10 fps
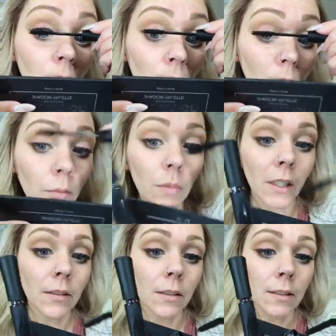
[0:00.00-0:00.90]
Oh,
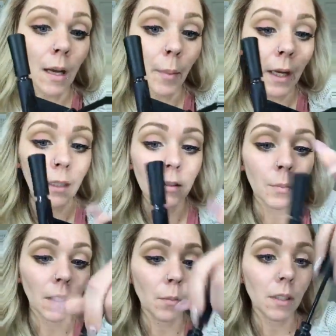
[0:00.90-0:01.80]
Lacey's not buying
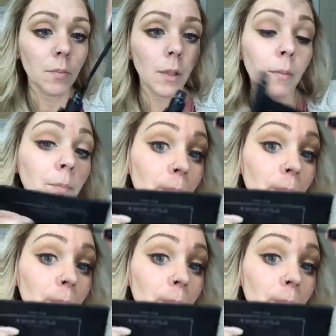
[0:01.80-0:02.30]
something, must be.